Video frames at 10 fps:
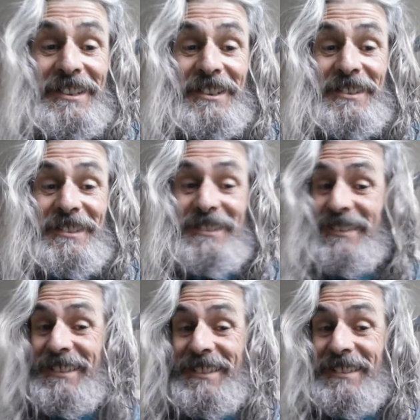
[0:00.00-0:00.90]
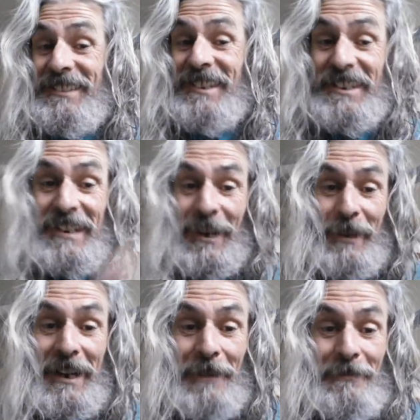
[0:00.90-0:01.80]
Just, this is how
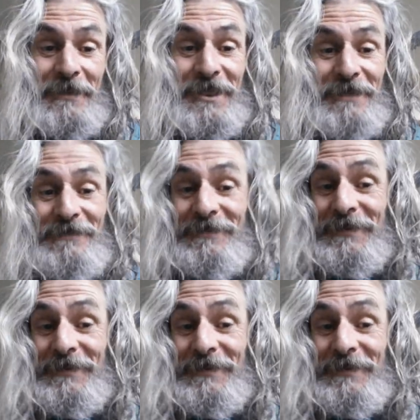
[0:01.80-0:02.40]
it comes.